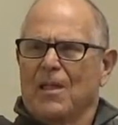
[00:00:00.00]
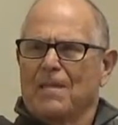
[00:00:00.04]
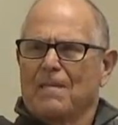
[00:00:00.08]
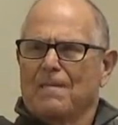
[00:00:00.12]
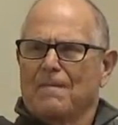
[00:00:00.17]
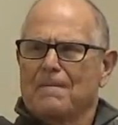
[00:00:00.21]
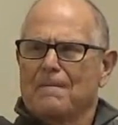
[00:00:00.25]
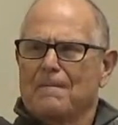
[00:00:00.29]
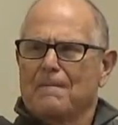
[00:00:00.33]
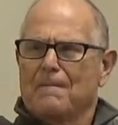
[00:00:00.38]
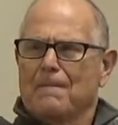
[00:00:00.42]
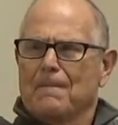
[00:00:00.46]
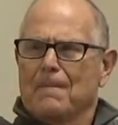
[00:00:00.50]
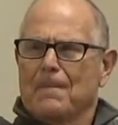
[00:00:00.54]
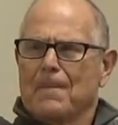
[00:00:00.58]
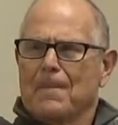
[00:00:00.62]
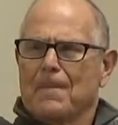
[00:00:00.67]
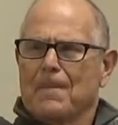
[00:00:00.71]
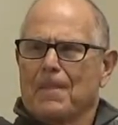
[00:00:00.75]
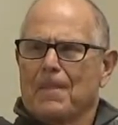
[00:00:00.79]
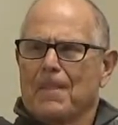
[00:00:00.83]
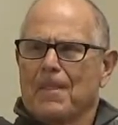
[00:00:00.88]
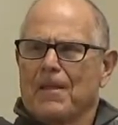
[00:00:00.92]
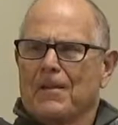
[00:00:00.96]
Uh,
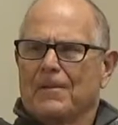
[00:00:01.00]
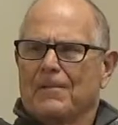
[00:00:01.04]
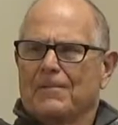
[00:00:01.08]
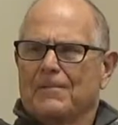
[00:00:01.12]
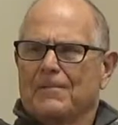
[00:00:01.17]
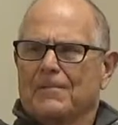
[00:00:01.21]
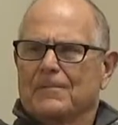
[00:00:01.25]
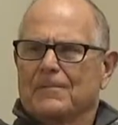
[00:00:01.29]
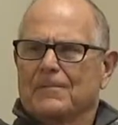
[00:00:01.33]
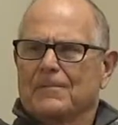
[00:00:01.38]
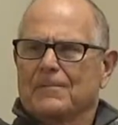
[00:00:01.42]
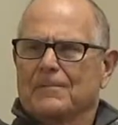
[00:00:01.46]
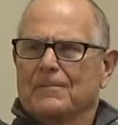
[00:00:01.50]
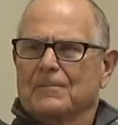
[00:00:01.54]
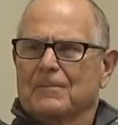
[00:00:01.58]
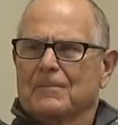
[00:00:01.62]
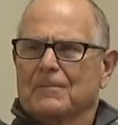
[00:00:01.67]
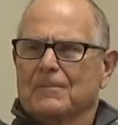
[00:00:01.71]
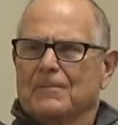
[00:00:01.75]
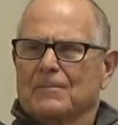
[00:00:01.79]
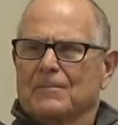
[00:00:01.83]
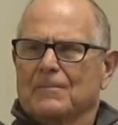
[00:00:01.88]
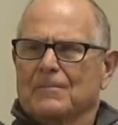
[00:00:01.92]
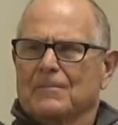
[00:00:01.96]
those boards and we have
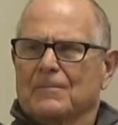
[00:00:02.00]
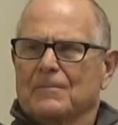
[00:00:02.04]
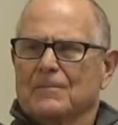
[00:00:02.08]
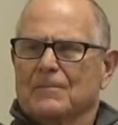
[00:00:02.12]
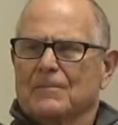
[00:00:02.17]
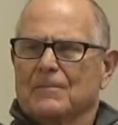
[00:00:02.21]
smart boards.